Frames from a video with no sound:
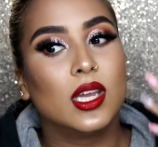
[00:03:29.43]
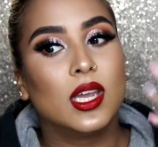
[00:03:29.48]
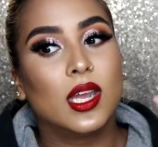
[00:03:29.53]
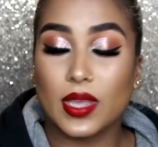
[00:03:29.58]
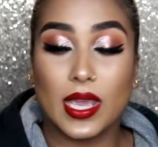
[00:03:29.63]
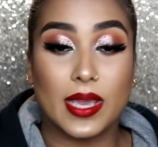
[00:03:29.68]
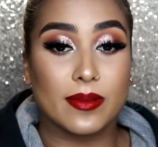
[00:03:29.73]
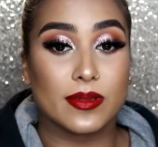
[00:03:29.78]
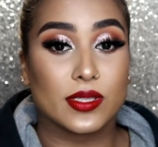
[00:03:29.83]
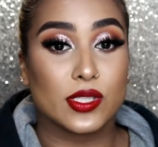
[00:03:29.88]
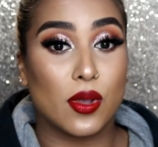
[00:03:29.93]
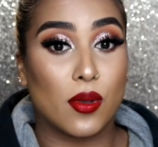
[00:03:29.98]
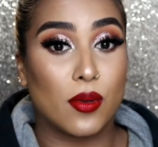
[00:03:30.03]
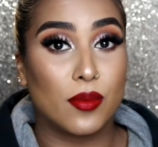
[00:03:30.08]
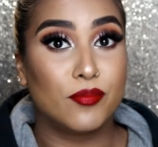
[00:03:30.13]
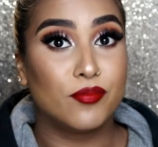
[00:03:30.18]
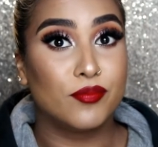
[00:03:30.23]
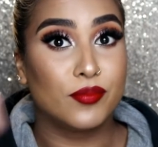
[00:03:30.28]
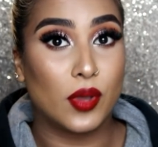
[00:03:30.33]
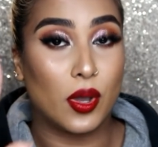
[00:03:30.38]
Okay,
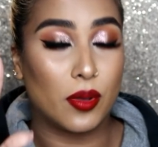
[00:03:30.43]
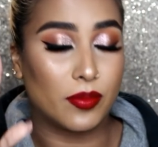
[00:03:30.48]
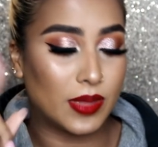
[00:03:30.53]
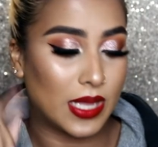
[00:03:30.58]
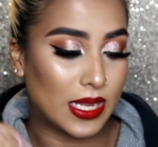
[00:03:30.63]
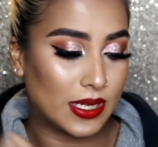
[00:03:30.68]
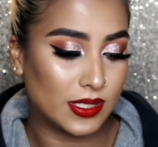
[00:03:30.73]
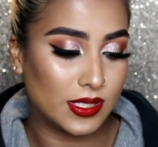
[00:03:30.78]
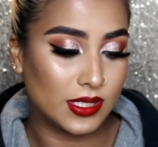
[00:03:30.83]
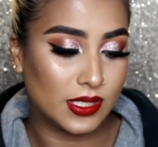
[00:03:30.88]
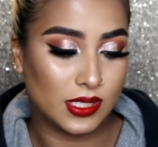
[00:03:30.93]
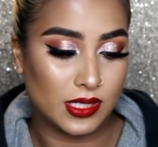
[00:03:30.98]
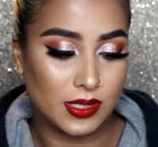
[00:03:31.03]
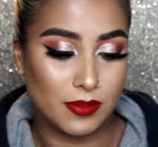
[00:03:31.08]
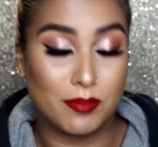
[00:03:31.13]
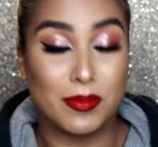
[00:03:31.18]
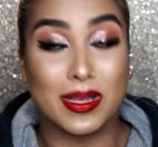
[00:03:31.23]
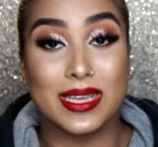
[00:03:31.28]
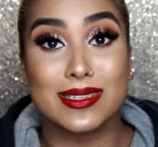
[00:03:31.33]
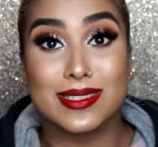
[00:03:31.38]
so hope that
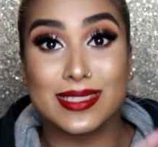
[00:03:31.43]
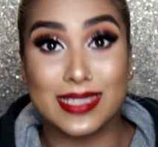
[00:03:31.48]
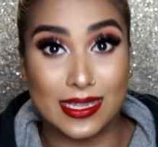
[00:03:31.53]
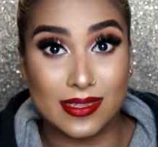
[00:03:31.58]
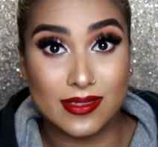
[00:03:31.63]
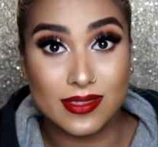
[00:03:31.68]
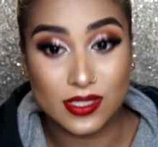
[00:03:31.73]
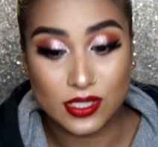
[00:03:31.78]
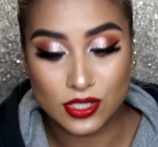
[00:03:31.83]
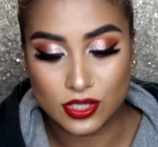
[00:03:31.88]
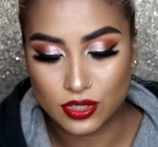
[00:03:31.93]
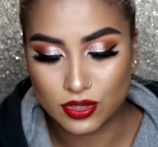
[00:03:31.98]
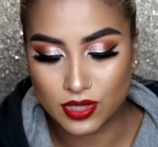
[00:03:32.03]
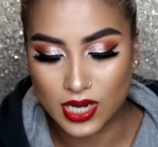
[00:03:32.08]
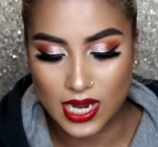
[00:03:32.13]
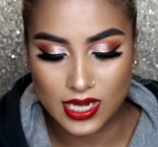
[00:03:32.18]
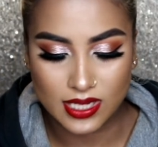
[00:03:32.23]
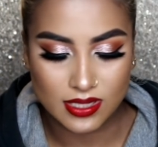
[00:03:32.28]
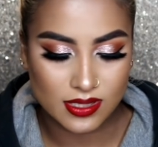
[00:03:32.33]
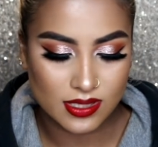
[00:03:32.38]
makes sense to you
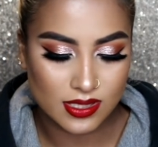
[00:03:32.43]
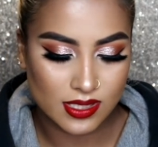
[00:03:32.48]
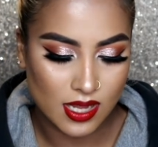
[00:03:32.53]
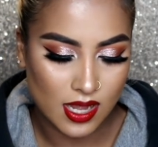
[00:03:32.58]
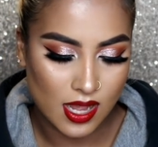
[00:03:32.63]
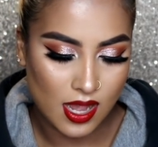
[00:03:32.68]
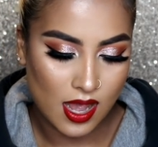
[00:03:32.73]
guys.